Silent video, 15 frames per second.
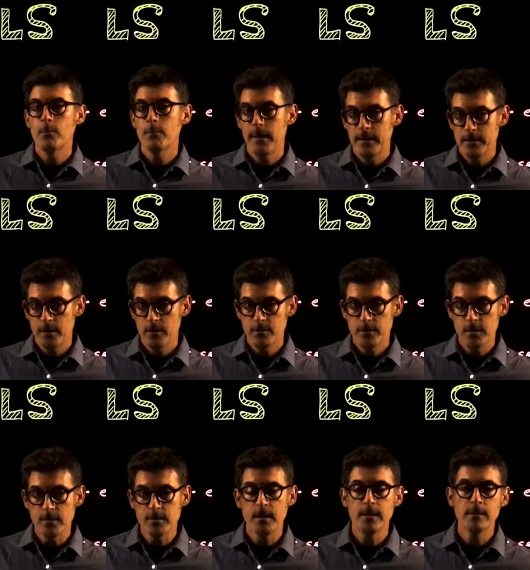
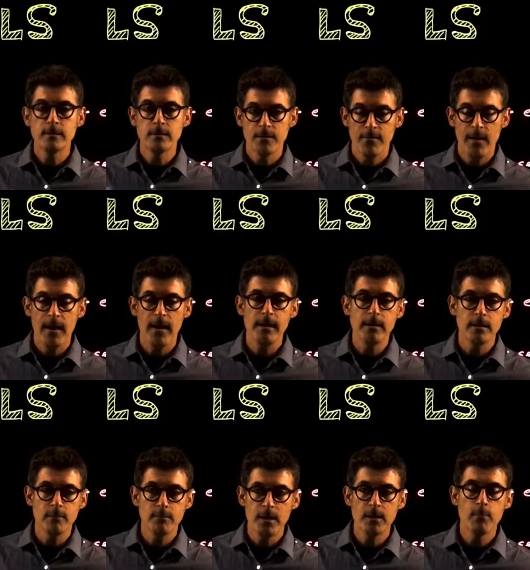mitosis and divide
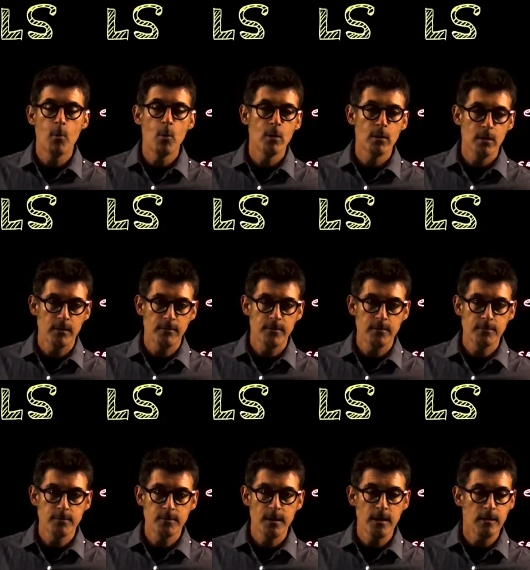and make more of
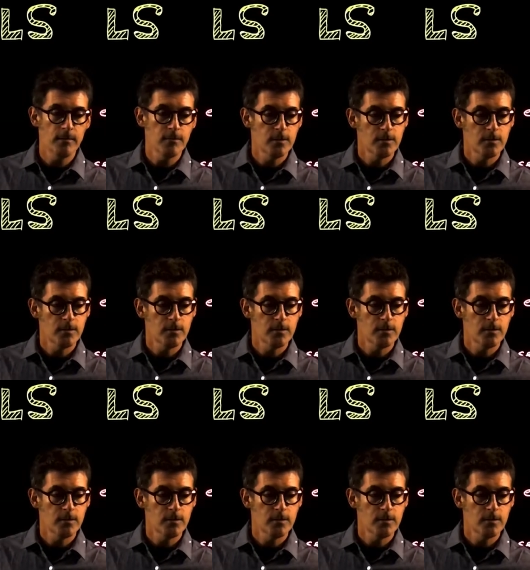themselves.